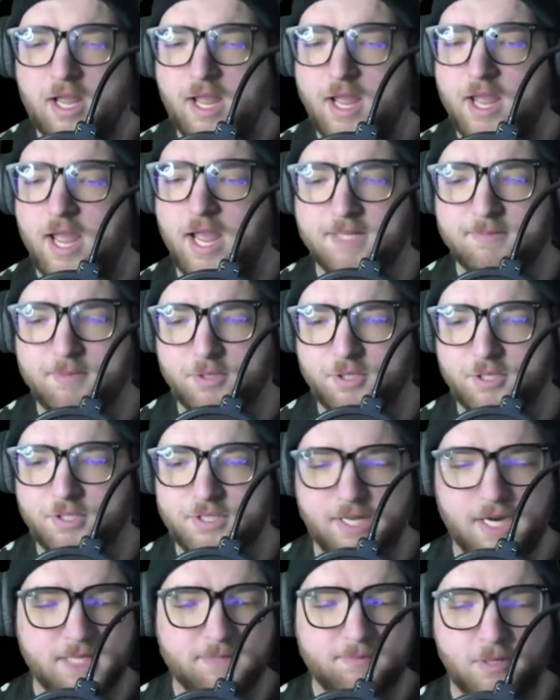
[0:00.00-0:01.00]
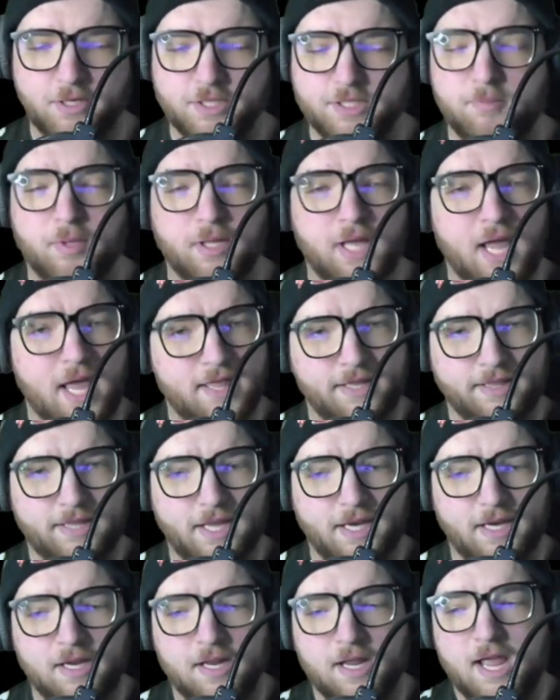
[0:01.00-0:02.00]
as much as the next person, but I think that
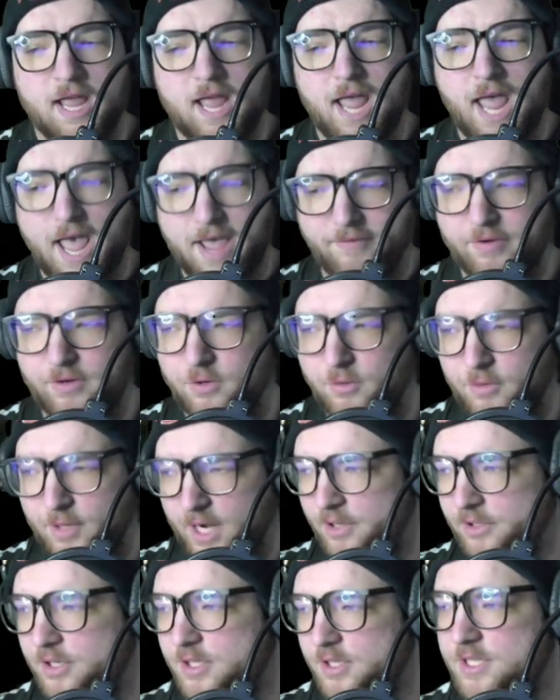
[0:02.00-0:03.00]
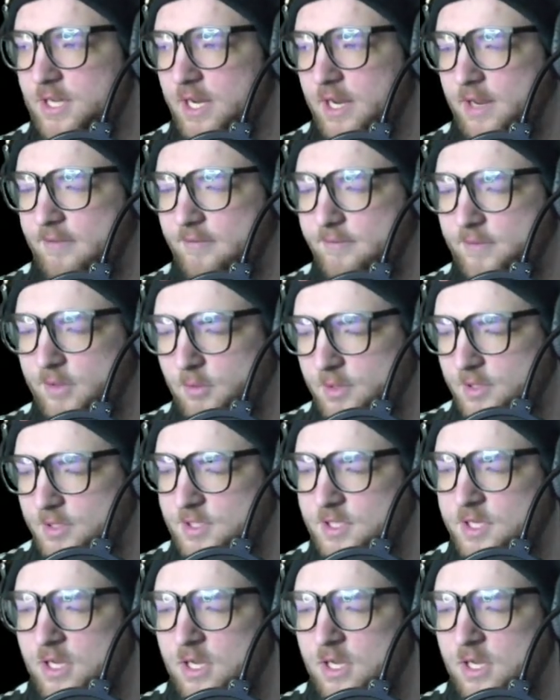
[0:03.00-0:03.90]
having new characters influence